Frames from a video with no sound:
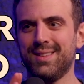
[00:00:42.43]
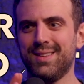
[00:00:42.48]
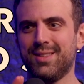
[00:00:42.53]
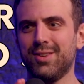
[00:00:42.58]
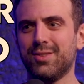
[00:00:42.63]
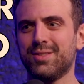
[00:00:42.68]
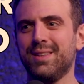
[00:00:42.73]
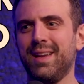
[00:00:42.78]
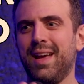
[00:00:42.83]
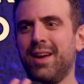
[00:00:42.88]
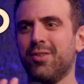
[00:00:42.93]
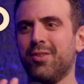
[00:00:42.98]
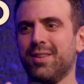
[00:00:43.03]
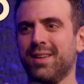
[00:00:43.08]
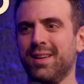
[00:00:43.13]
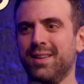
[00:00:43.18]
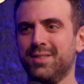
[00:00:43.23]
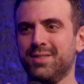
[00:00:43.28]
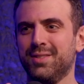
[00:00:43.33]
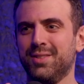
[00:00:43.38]
There's an
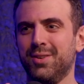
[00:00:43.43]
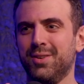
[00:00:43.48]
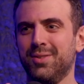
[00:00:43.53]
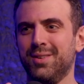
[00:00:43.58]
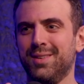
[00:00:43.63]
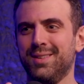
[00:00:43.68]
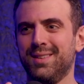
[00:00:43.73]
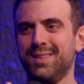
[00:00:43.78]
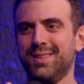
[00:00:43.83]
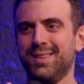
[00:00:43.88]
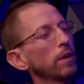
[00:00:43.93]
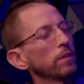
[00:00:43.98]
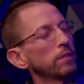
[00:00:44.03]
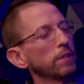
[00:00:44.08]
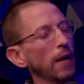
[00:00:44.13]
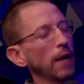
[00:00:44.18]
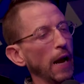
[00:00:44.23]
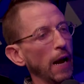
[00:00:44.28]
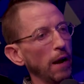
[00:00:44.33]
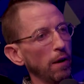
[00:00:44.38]
arrogance to it.
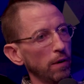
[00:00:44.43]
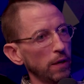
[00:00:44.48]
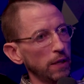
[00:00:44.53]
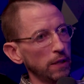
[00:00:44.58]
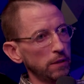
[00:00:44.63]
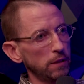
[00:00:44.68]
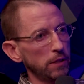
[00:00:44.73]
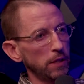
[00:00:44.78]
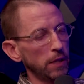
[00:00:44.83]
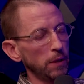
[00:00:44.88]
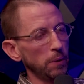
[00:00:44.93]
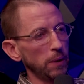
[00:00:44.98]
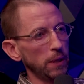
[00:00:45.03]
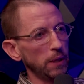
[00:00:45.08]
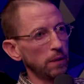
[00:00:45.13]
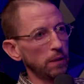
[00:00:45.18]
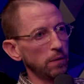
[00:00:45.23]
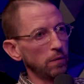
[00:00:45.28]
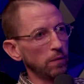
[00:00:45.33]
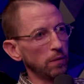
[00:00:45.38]
There's an arrogance to
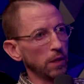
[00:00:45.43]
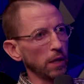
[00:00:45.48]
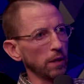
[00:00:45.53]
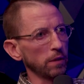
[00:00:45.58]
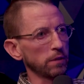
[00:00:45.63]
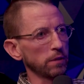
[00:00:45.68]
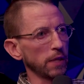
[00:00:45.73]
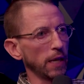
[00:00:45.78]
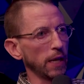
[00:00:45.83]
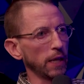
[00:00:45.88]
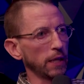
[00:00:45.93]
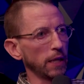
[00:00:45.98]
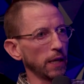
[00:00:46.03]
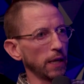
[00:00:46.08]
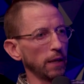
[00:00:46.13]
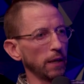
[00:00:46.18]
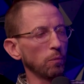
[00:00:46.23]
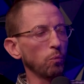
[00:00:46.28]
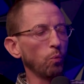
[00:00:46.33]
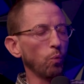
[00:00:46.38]
it. There's like,
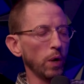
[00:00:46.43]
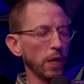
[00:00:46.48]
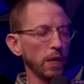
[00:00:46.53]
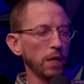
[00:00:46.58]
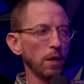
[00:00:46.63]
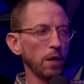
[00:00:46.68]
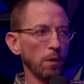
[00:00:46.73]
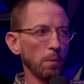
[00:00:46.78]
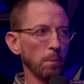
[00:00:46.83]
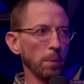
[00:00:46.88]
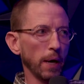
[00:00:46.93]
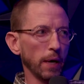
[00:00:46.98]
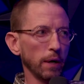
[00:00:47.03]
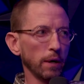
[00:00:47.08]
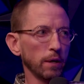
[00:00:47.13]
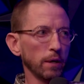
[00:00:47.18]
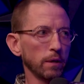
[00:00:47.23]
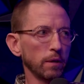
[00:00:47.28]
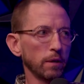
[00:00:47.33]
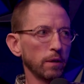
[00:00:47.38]
we know
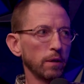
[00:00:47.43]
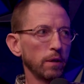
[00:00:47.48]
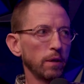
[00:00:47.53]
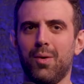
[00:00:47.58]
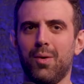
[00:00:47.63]
better.